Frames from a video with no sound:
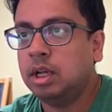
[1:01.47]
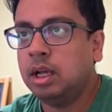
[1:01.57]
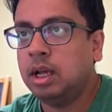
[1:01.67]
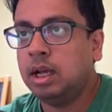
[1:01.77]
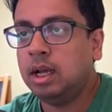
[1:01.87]

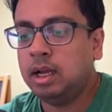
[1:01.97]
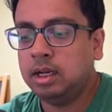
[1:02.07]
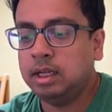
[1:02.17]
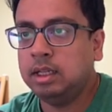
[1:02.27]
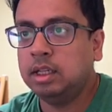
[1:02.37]

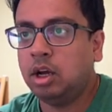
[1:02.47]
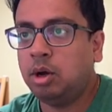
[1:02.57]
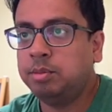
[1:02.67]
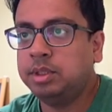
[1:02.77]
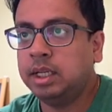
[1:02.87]
and in the
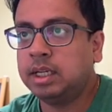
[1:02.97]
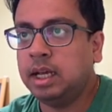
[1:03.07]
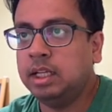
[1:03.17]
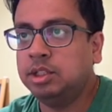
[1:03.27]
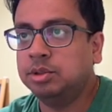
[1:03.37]
object
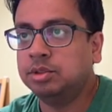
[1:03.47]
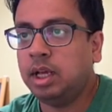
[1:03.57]
I'll choose